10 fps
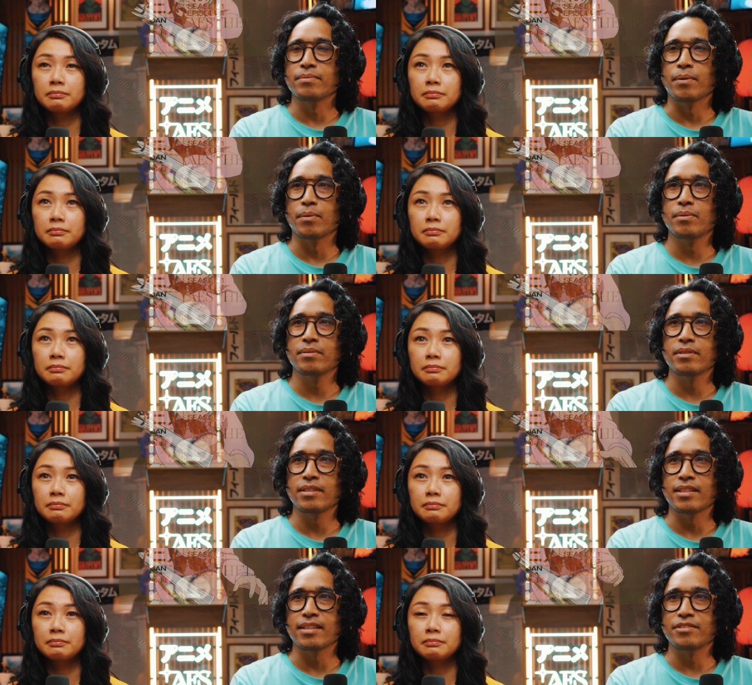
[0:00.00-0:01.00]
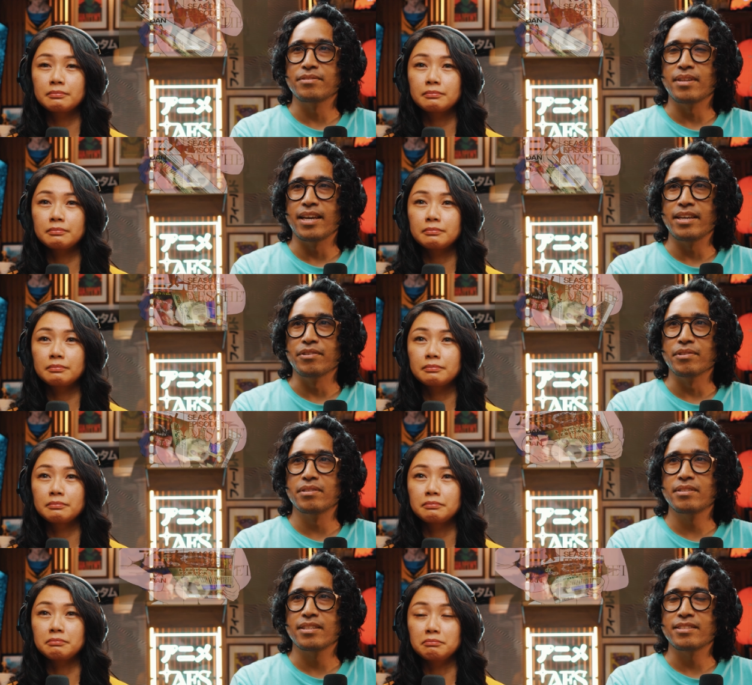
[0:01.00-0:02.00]
Speaker 1: Well, look at that angle.
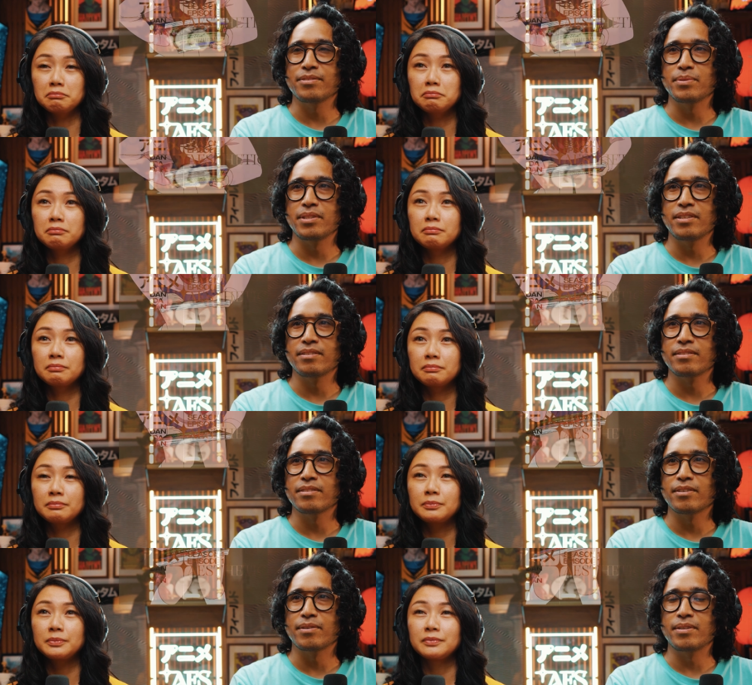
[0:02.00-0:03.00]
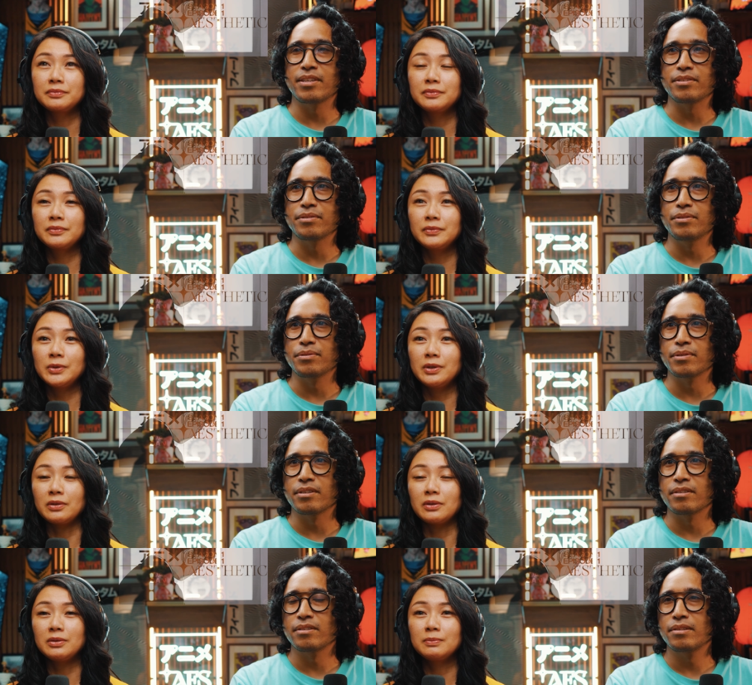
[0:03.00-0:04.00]
That's mm. a really hard angle to
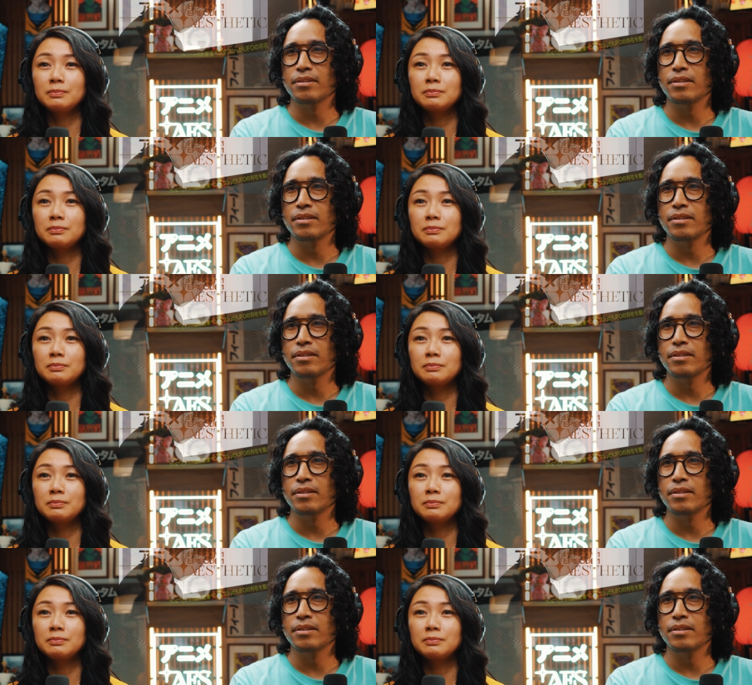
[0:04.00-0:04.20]
draw.